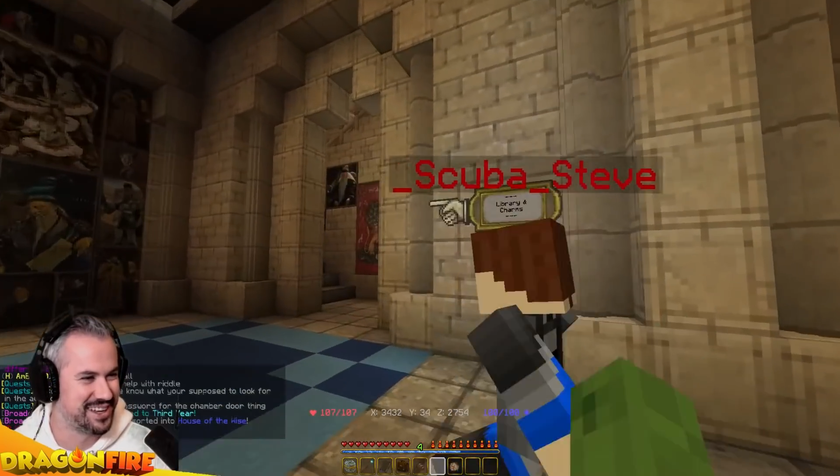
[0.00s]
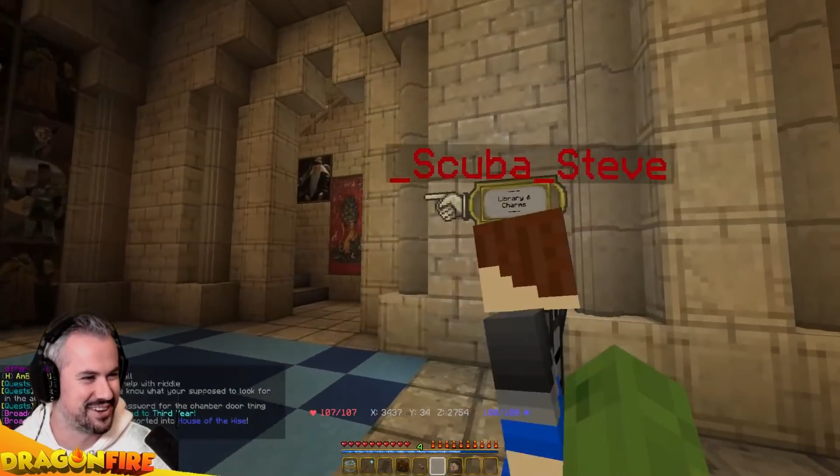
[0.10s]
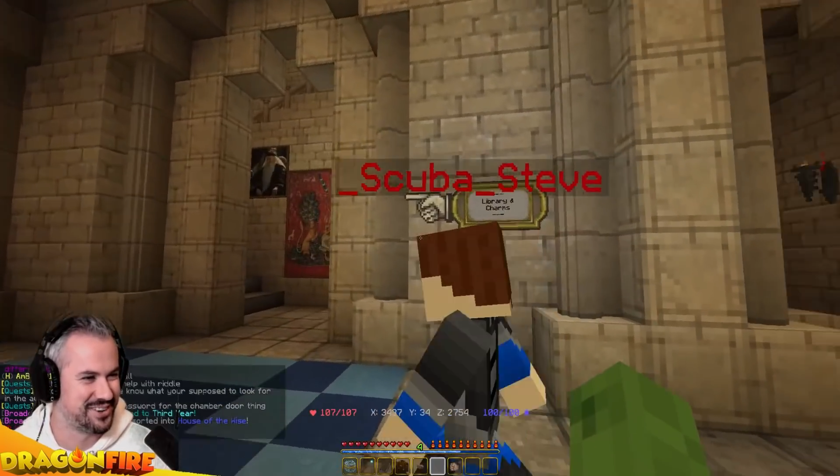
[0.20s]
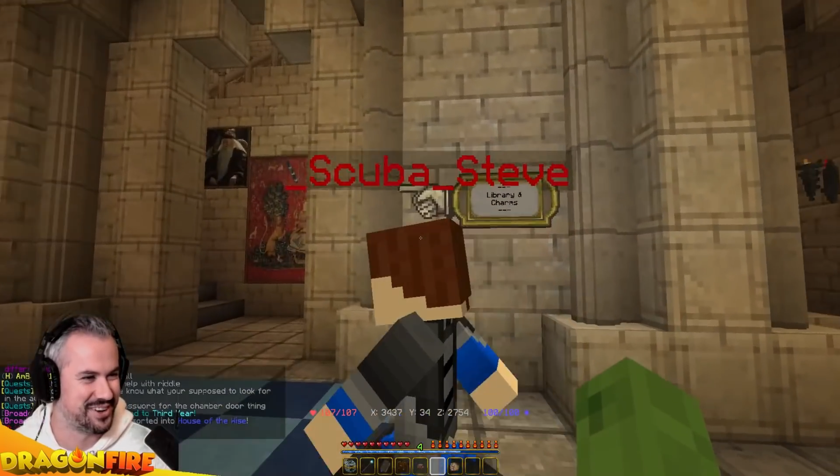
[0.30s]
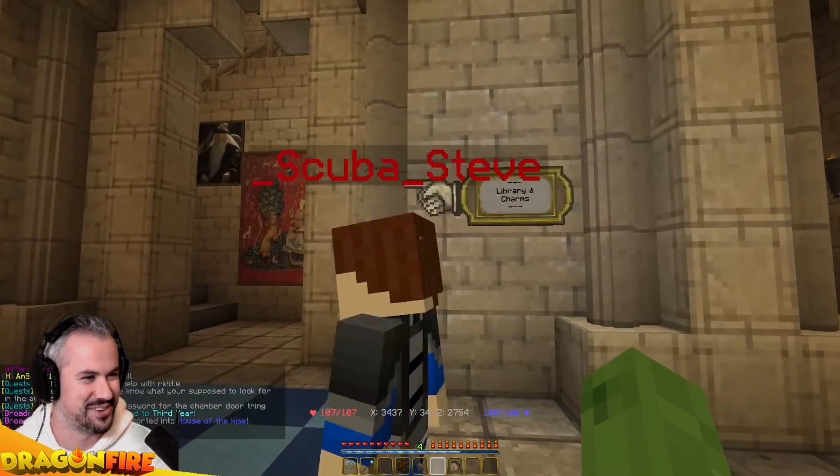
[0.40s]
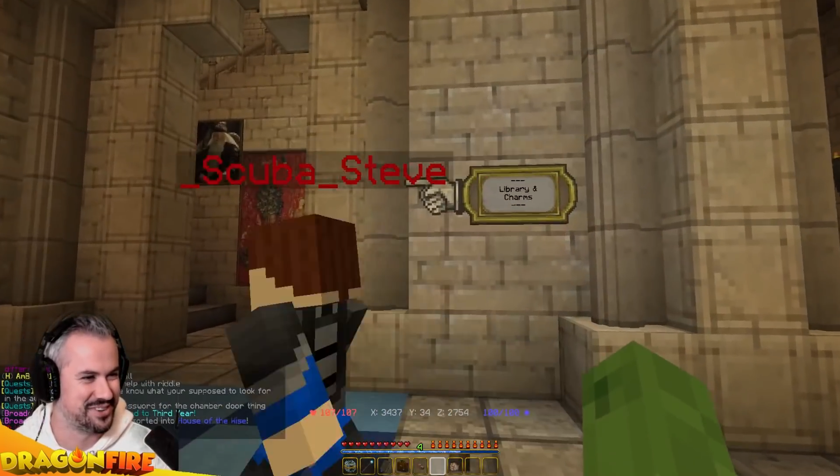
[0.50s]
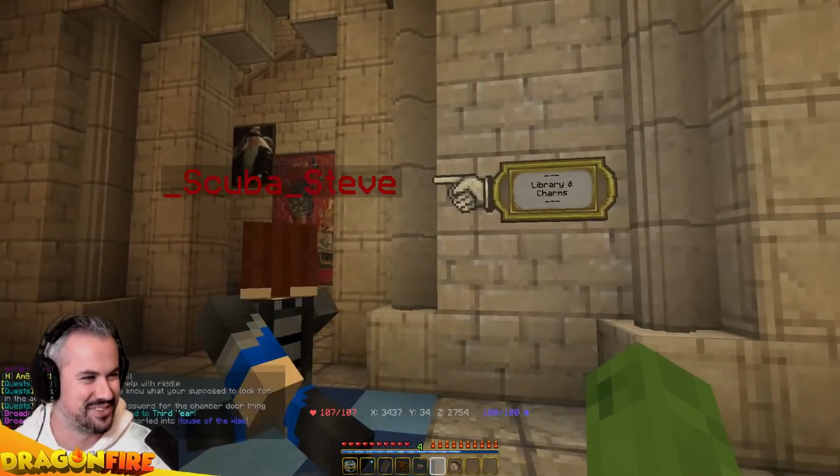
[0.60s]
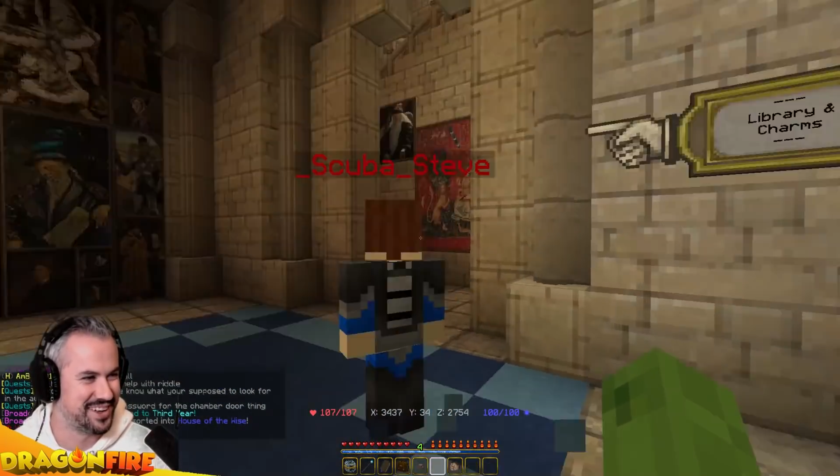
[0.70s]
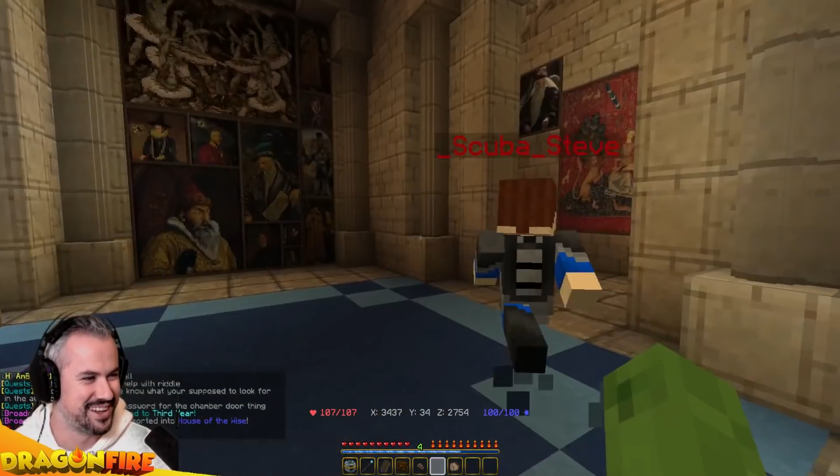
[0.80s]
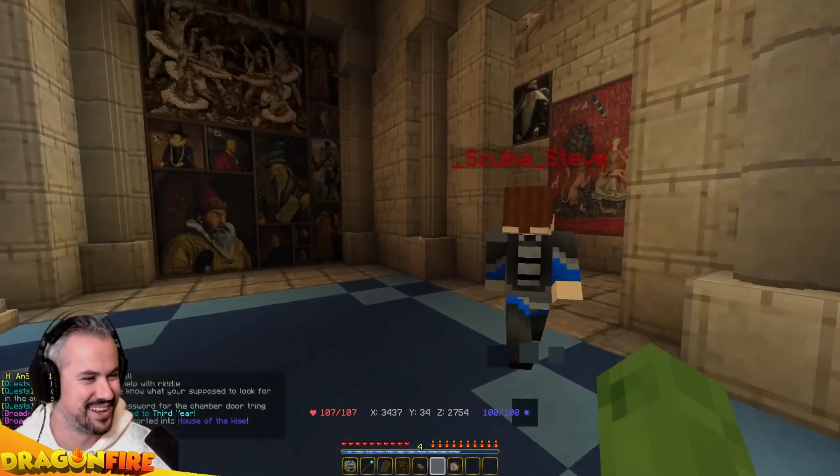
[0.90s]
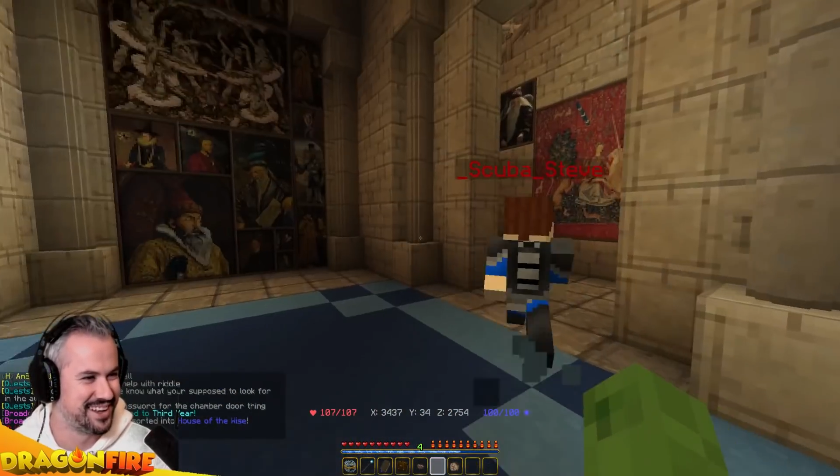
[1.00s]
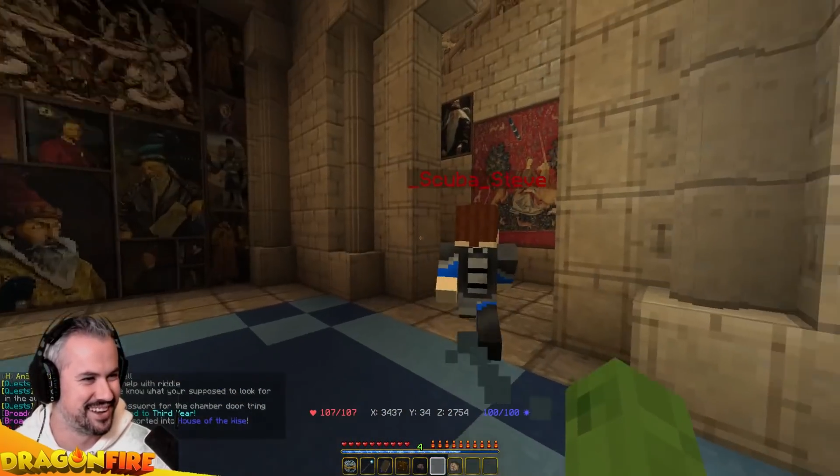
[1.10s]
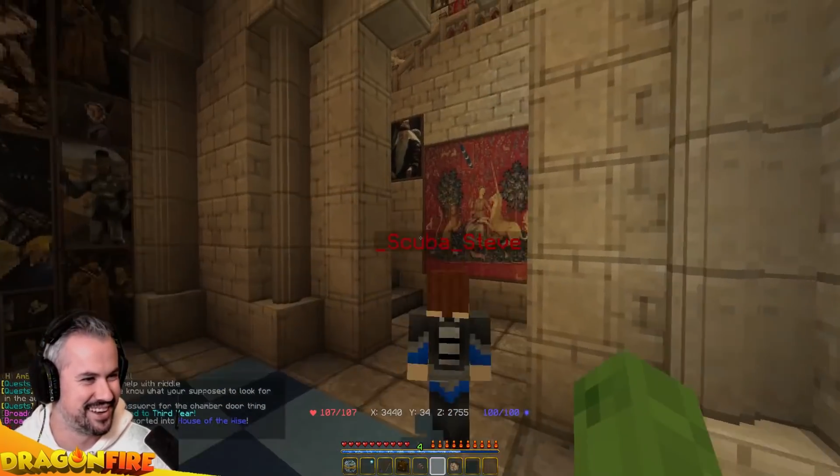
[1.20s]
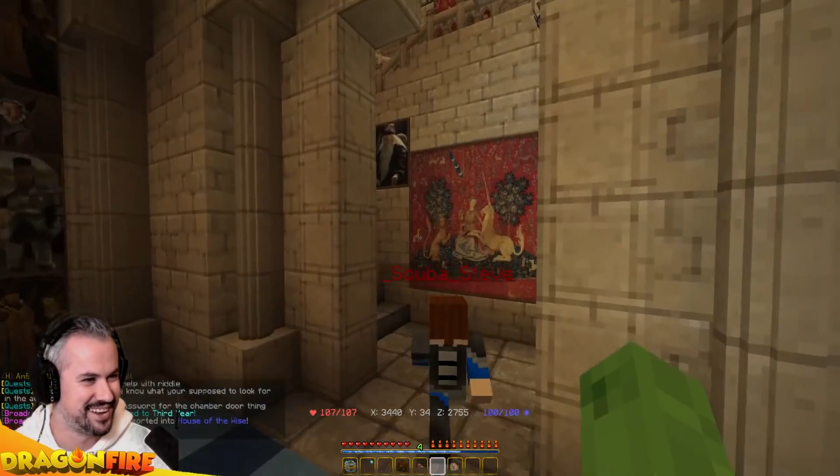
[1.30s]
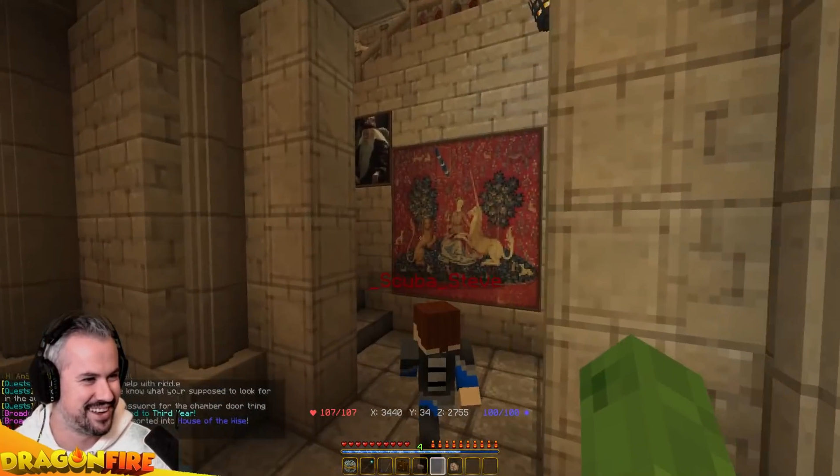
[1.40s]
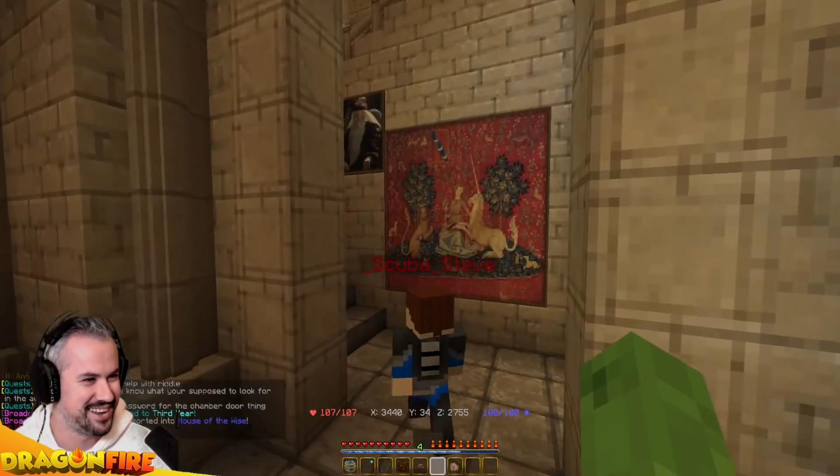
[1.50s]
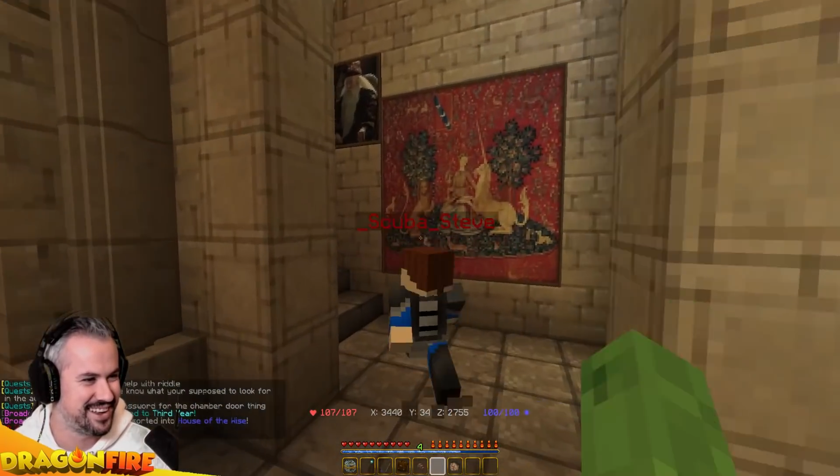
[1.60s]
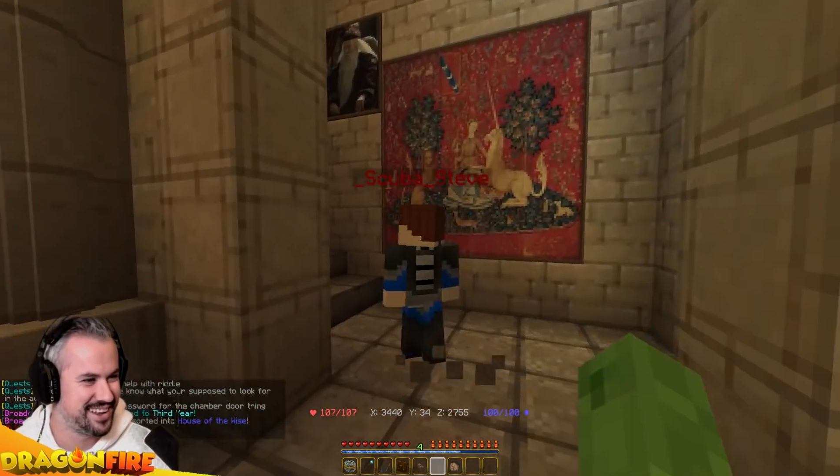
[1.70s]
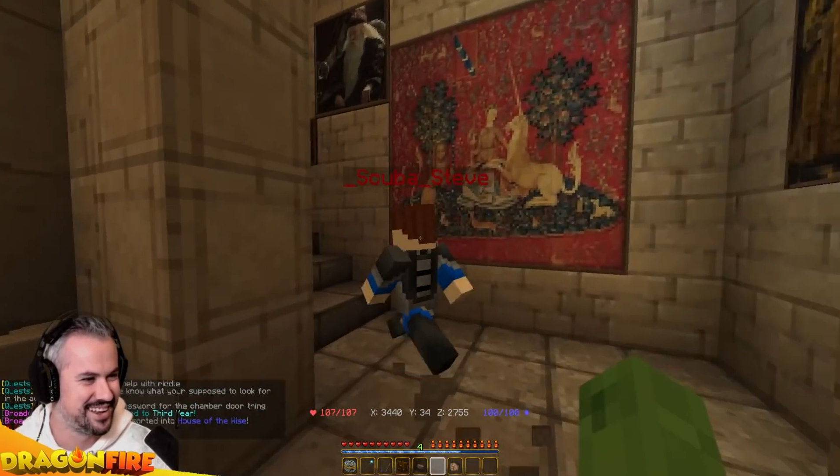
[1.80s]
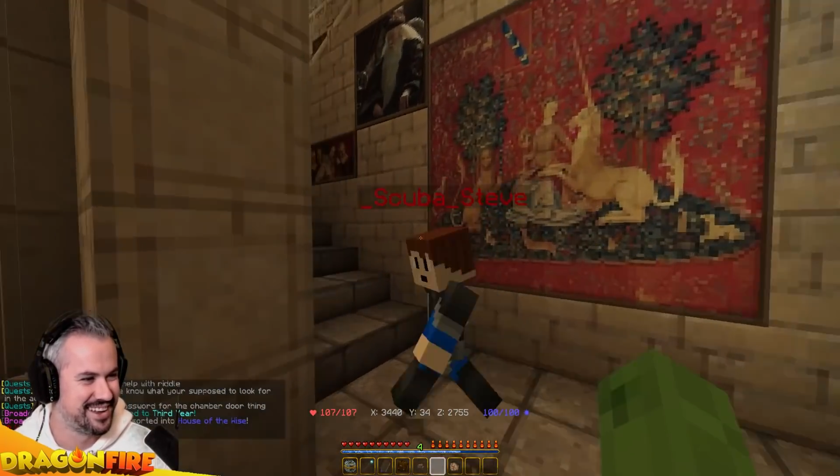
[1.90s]
Quobbleball. Library and Charms.
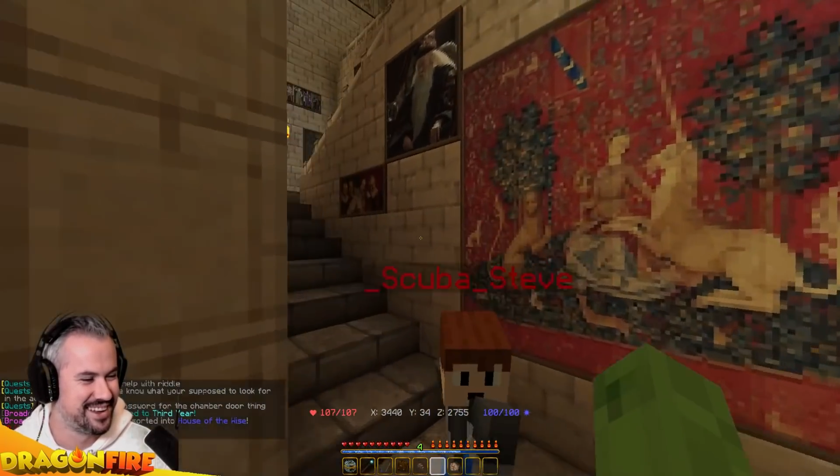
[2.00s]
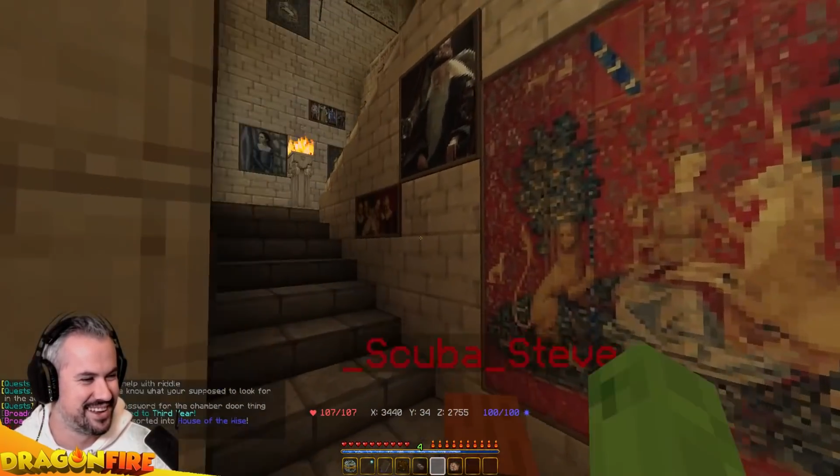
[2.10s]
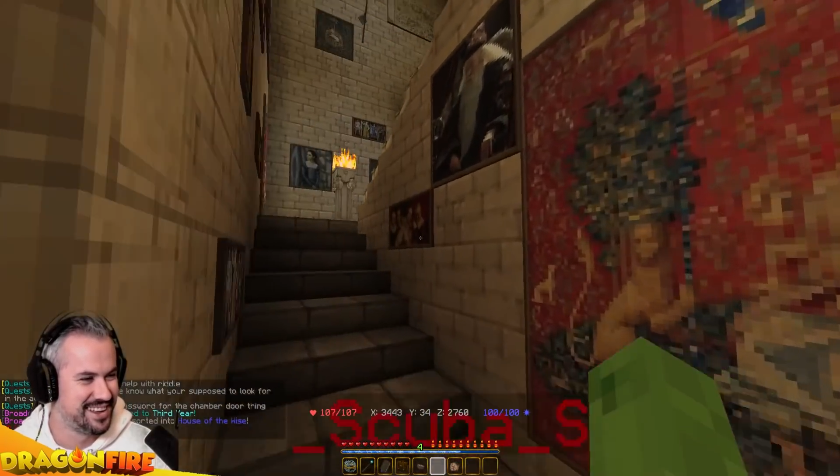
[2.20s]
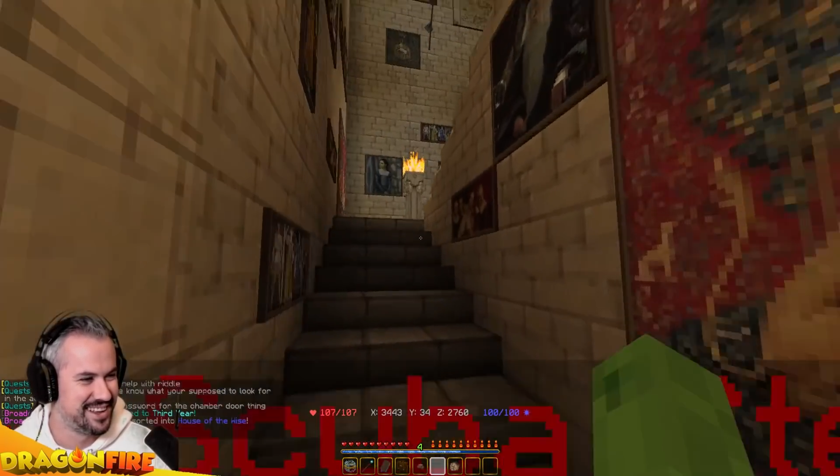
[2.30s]
This way, up the